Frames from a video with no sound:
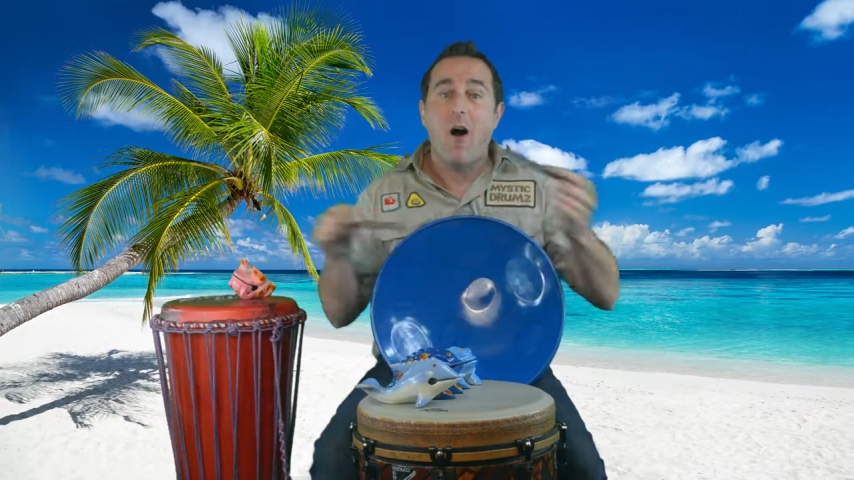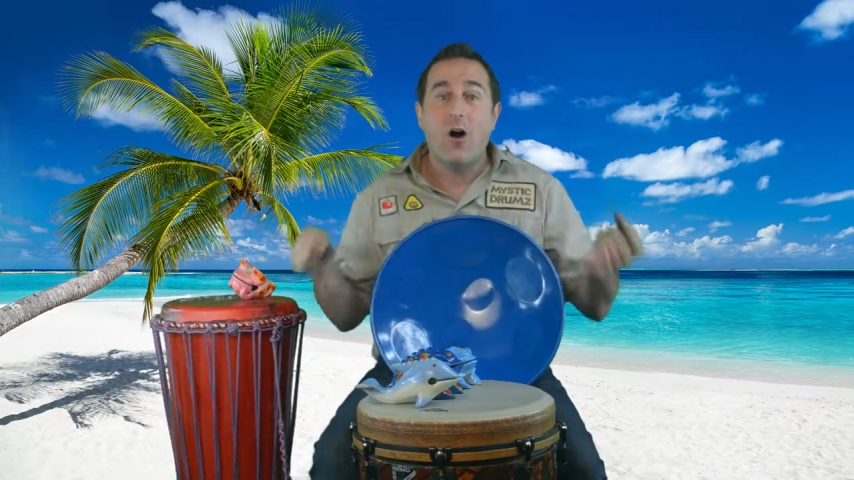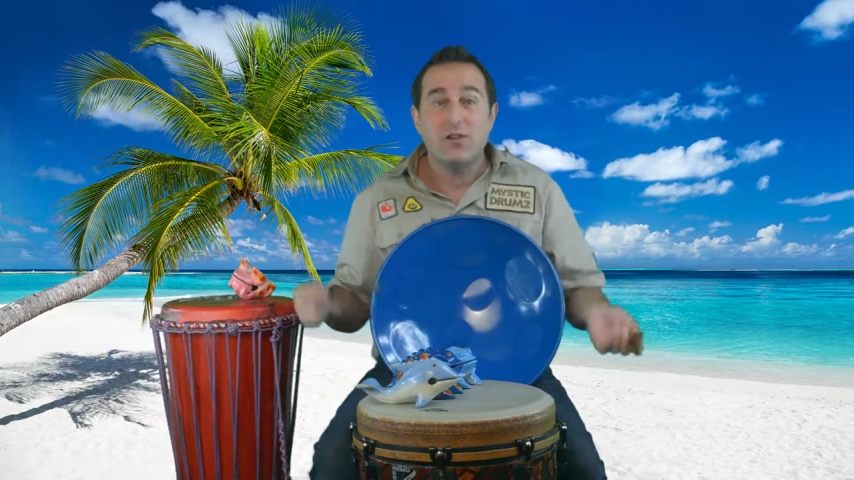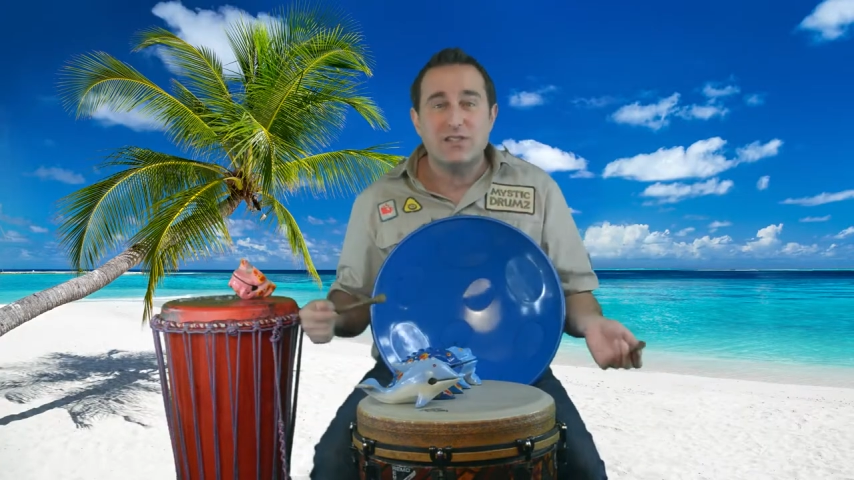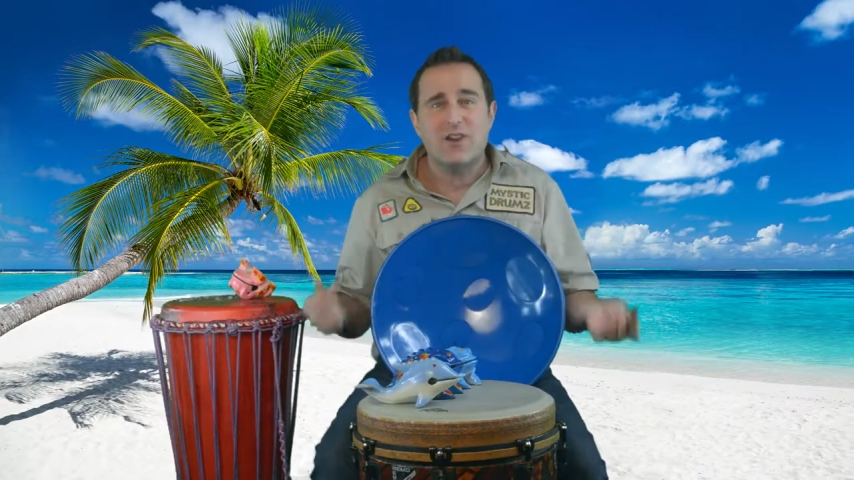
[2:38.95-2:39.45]

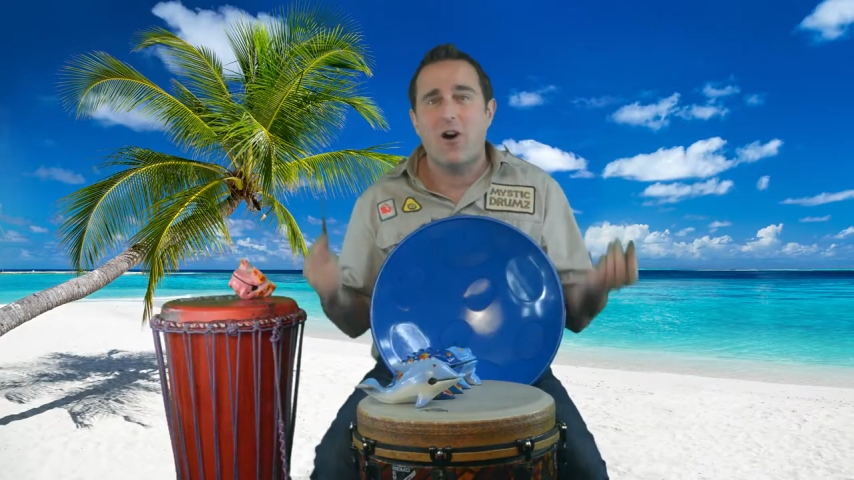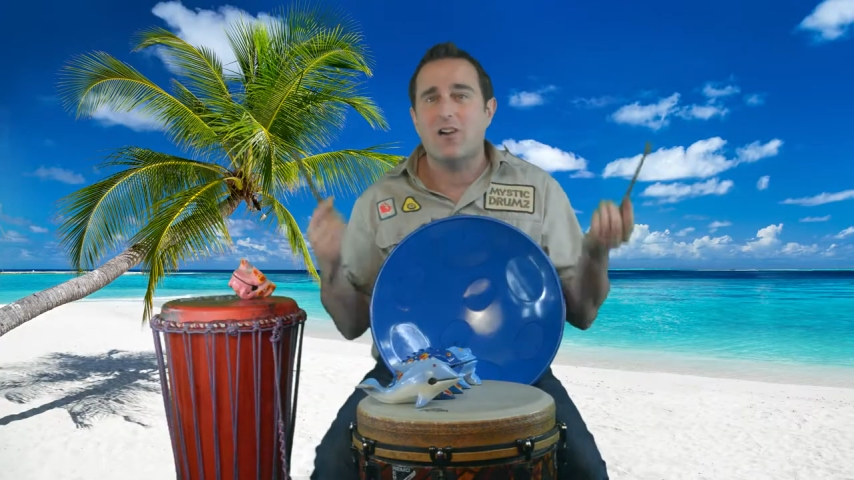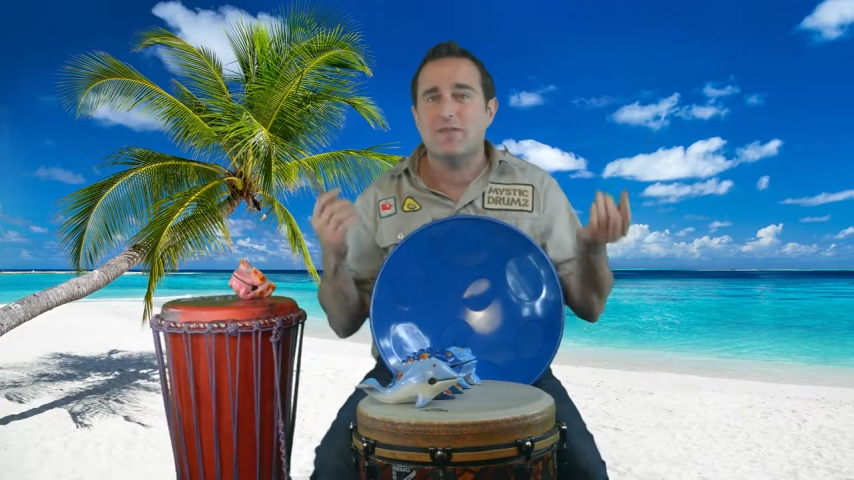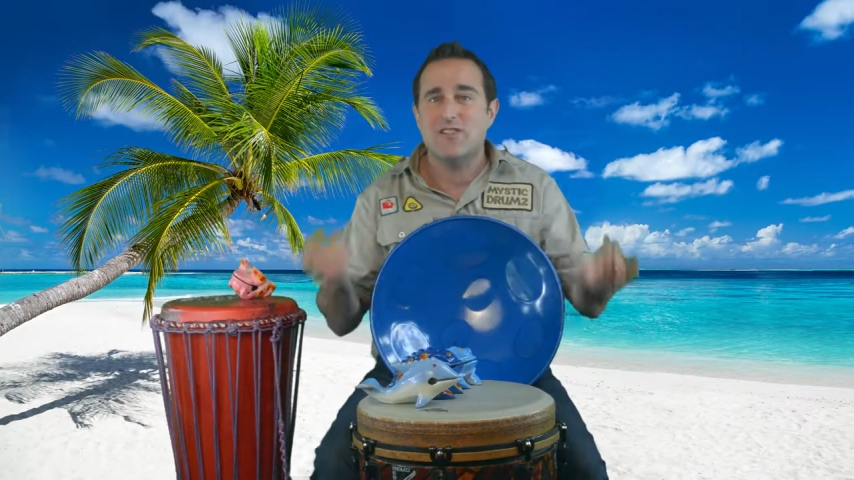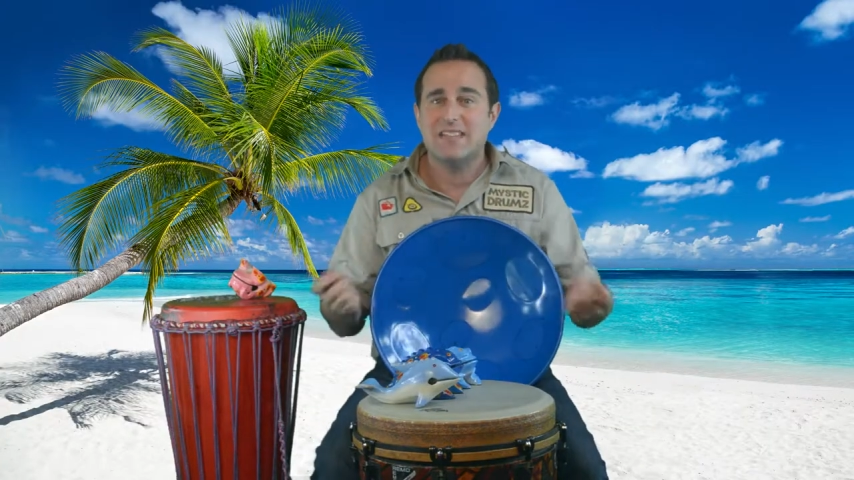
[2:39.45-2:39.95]
All those
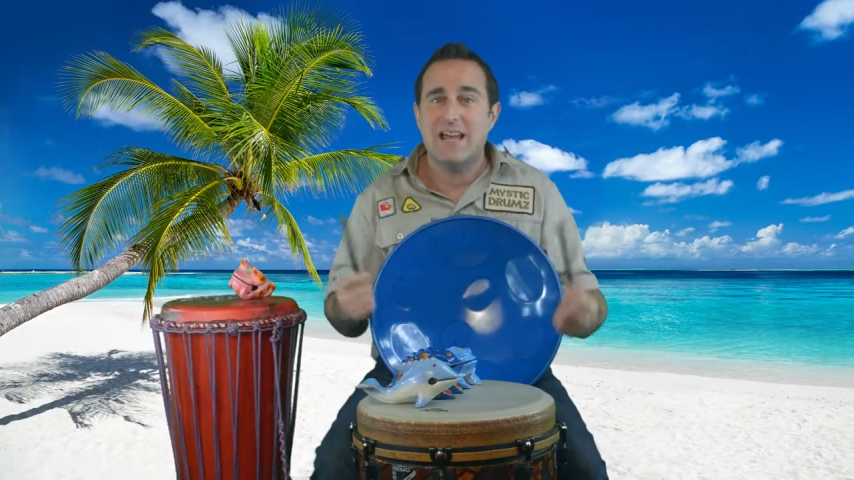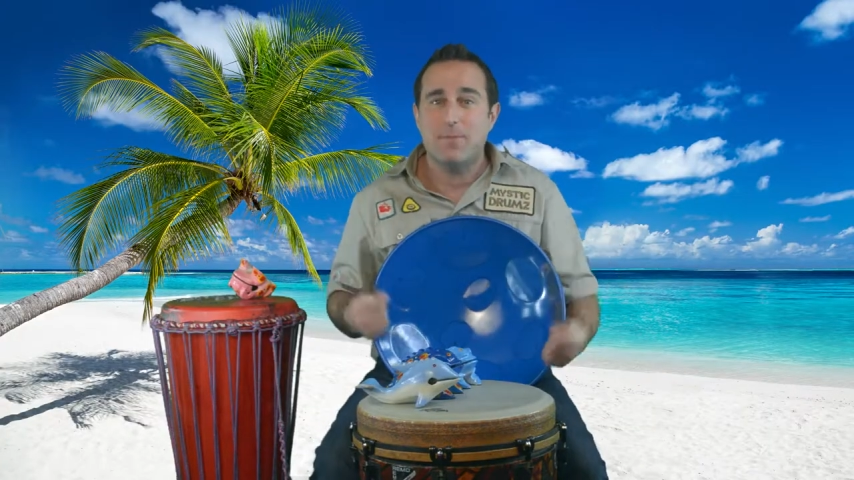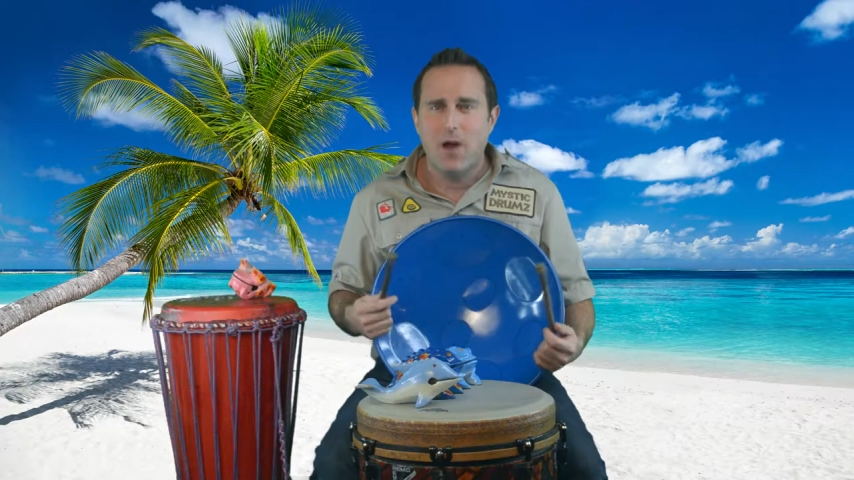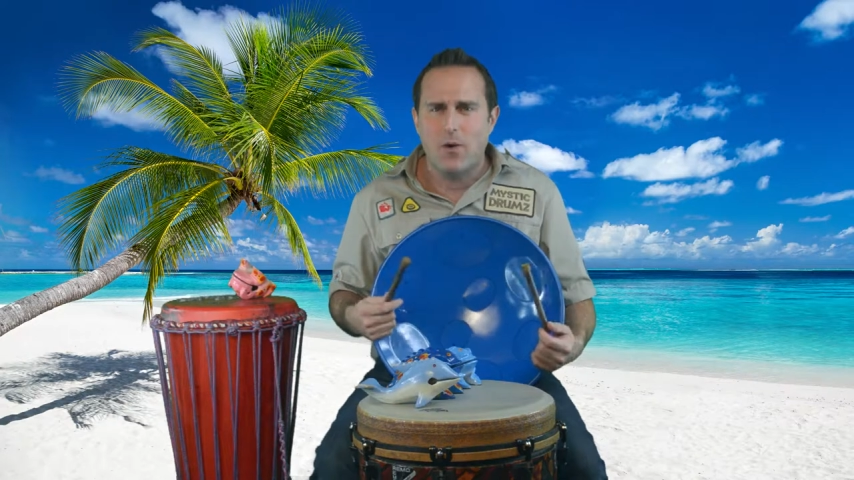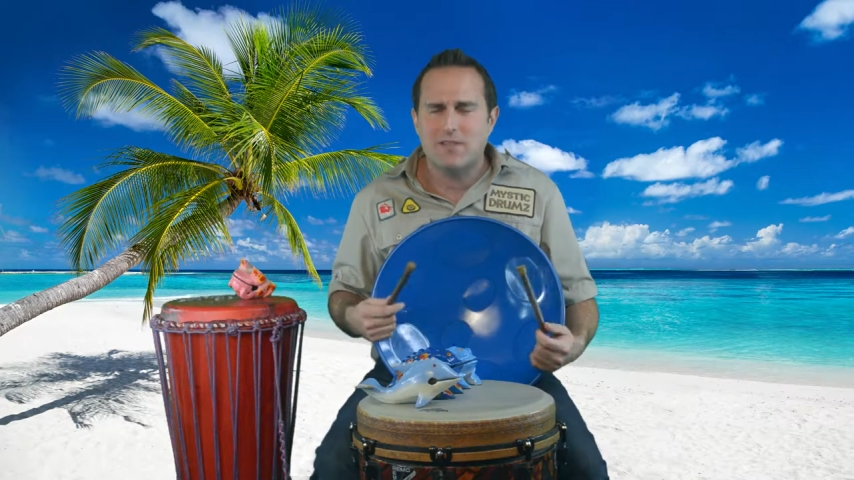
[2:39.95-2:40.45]
songs, the
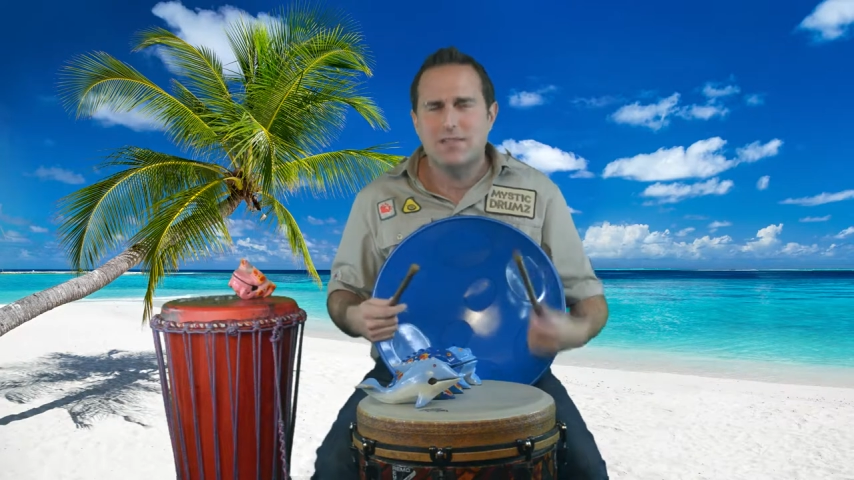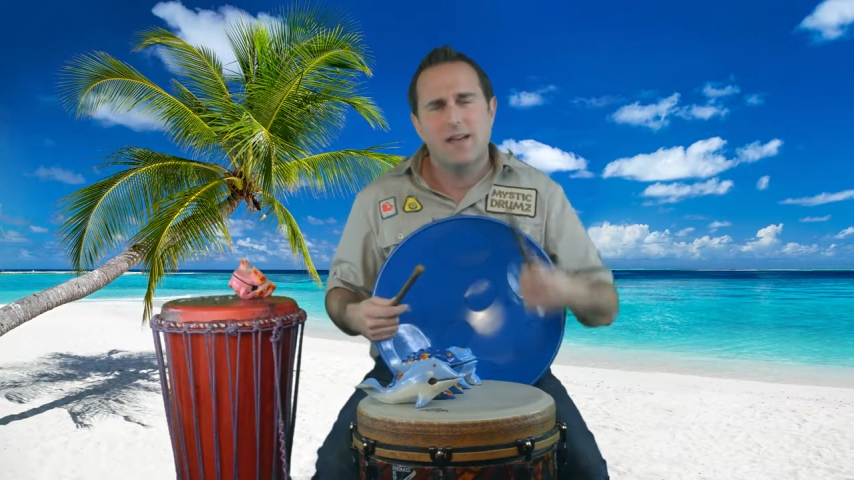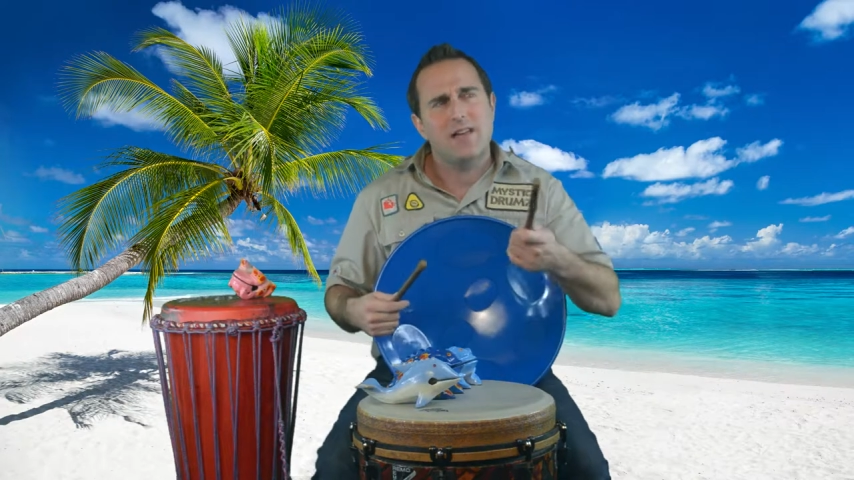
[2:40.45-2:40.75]
same notes.